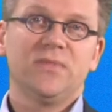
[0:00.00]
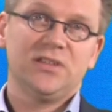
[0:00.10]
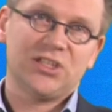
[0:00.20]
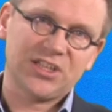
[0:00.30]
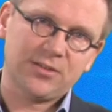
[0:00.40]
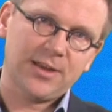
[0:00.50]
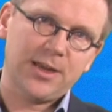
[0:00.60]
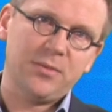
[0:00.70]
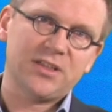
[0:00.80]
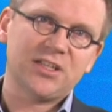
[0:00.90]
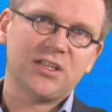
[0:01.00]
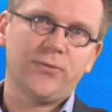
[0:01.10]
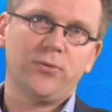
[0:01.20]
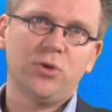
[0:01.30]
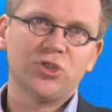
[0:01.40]
System dynamics is
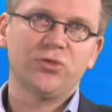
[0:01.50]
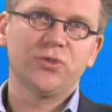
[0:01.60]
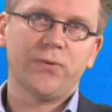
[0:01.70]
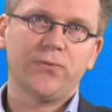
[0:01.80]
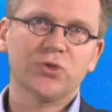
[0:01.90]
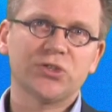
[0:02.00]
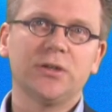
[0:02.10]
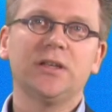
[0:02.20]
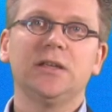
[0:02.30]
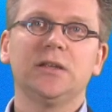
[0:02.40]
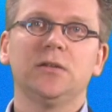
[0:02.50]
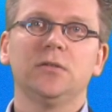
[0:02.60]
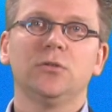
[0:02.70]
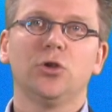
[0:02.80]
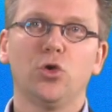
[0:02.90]
therefore most useful for studying
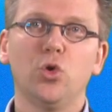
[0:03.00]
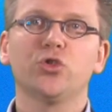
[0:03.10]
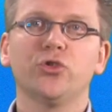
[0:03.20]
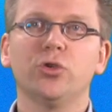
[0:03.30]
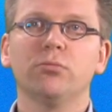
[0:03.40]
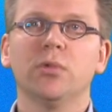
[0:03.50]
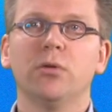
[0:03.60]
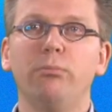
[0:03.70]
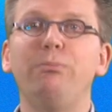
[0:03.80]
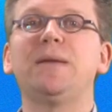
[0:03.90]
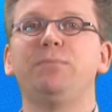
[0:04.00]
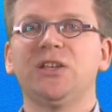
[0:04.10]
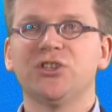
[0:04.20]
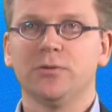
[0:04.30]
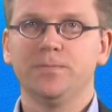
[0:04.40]
the long-term big
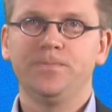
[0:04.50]
picture.